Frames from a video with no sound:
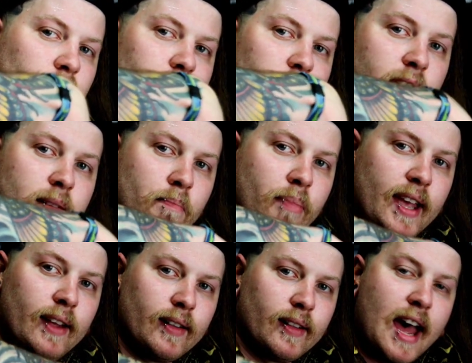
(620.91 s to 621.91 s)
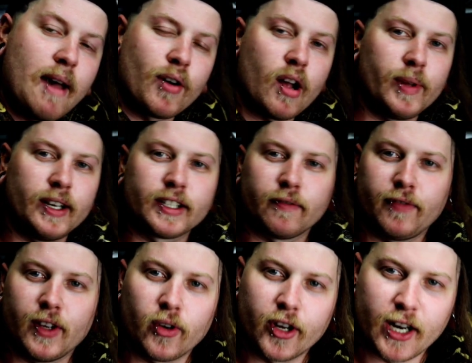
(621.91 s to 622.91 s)
you get bit, that probably doesn't
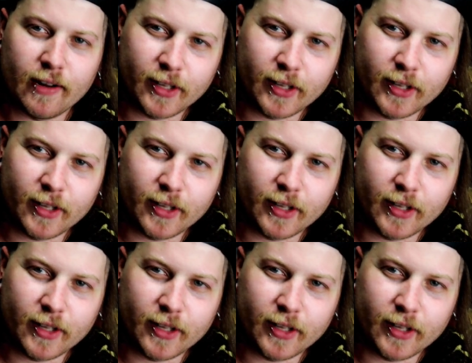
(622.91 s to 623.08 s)
feel good.